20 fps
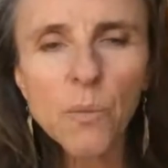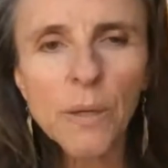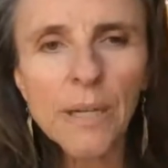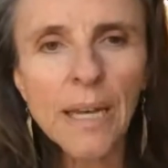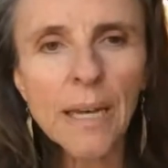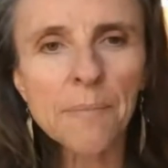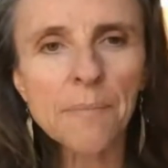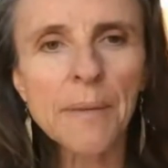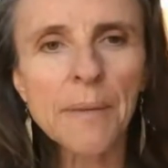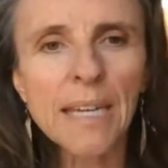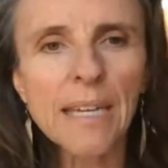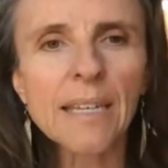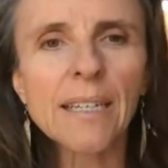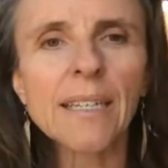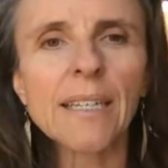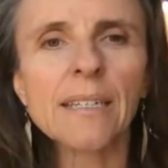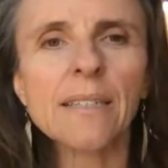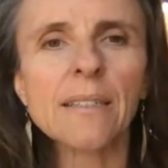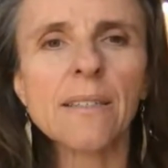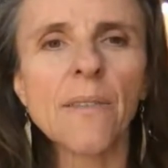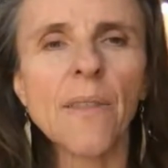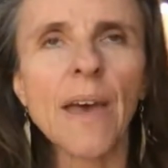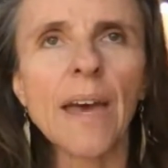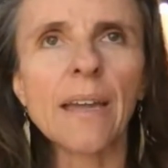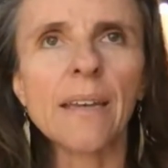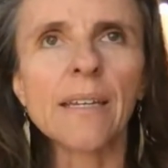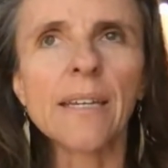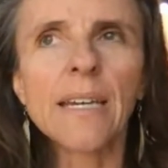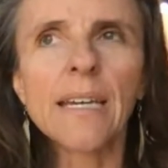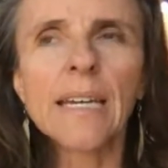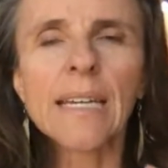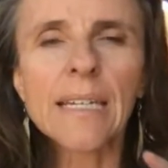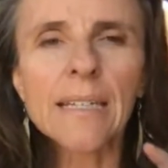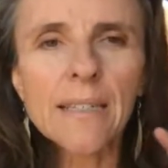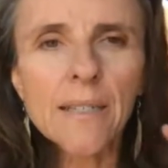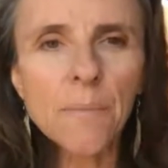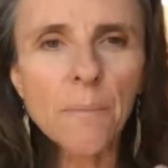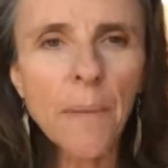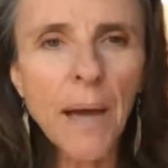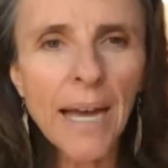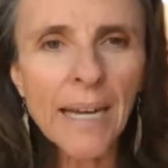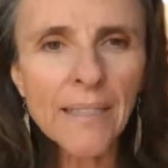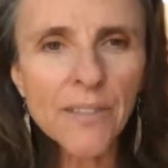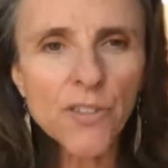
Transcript: what I mean is that it's my